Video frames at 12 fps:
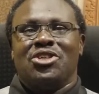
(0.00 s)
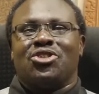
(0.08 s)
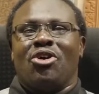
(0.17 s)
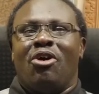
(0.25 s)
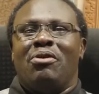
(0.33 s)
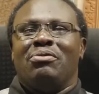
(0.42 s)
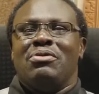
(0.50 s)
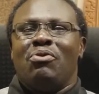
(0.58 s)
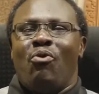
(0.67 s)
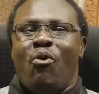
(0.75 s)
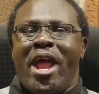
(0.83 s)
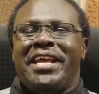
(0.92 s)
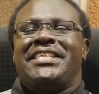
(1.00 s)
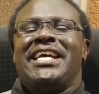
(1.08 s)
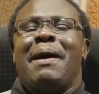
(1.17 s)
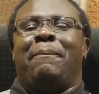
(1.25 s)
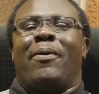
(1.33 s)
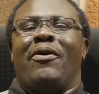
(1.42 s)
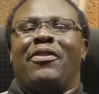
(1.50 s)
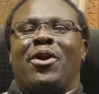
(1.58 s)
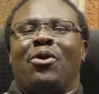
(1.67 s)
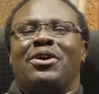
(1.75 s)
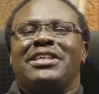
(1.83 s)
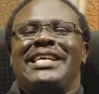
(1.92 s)
So, waiting upon the
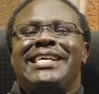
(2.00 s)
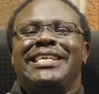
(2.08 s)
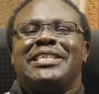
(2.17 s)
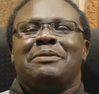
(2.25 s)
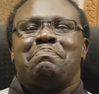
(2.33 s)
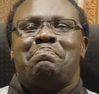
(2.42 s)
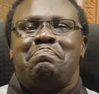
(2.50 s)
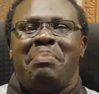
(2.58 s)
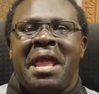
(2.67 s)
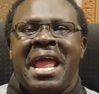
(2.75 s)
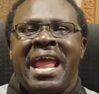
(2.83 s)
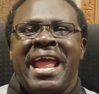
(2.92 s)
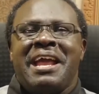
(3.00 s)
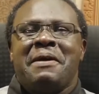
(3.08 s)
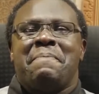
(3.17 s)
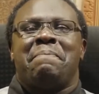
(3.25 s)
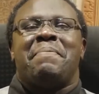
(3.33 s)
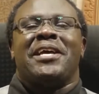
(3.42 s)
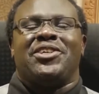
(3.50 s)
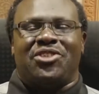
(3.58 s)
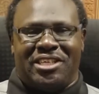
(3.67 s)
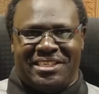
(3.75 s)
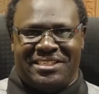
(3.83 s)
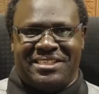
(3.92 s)
Lord is being
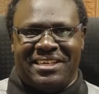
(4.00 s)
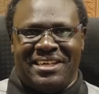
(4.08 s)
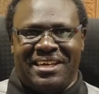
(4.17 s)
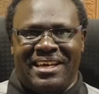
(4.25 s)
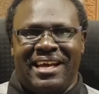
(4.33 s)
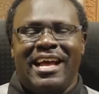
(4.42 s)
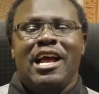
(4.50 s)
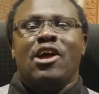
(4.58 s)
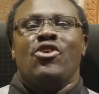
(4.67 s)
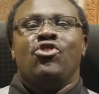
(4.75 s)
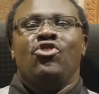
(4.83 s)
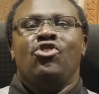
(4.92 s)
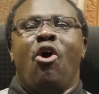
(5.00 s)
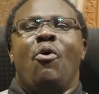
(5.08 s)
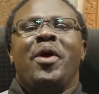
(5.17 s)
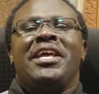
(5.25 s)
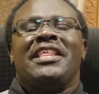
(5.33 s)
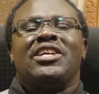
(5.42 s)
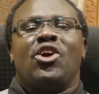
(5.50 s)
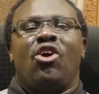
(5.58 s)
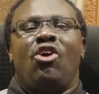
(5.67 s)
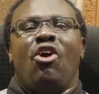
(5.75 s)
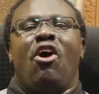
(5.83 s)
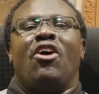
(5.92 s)
patient, knowing
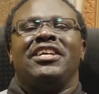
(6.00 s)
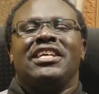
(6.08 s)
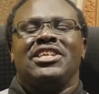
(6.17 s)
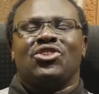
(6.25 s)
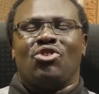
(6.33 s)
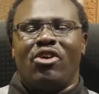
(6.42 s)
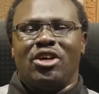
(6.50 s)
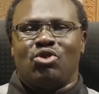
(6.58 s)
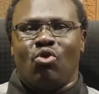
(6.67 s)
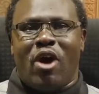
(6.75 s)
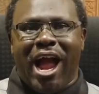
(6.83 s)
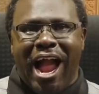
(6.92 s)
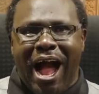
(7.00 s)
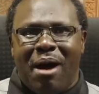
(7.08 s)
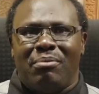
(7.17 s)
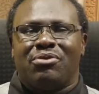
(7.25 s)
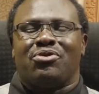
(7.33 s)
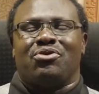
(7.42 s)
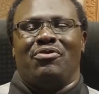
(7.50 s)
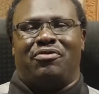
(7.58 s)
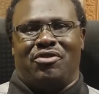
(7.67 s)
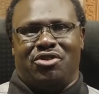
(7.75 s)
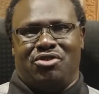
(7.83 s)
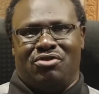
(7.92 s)
that God is going to come through
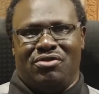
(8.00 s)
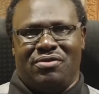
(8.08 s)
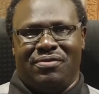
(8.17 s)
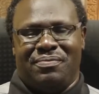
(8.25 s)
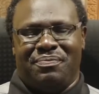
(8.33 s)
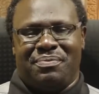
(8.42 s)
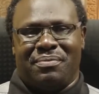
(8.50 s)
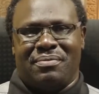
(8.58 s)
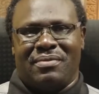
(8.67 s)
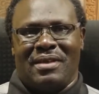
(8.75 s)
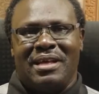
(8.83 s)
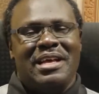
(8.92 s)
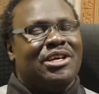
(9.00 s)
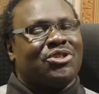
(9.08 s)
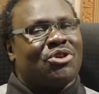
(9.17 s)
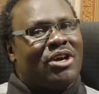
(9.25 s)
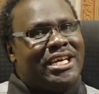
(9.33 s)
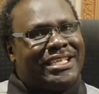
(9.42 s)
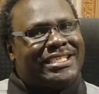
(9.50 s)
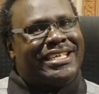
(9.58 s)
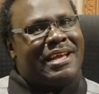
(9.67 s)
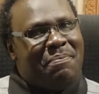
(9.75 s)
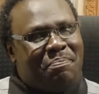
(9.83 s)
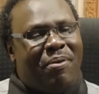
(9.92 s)
for you. So, it is
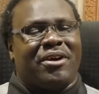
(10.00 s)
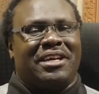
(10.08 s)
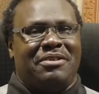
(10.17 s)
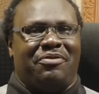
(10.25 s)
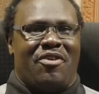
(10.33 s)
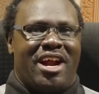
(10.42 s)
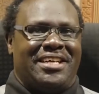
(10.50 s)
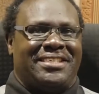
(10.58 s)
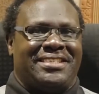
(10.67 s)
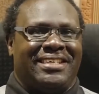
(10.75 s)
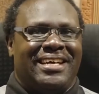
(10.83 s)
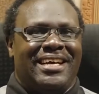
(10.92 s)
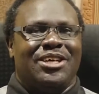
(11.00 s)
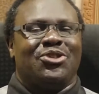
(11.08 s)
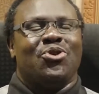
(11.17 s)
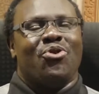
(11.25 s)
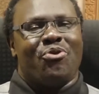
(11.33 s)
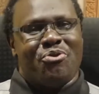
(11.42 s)
important for us to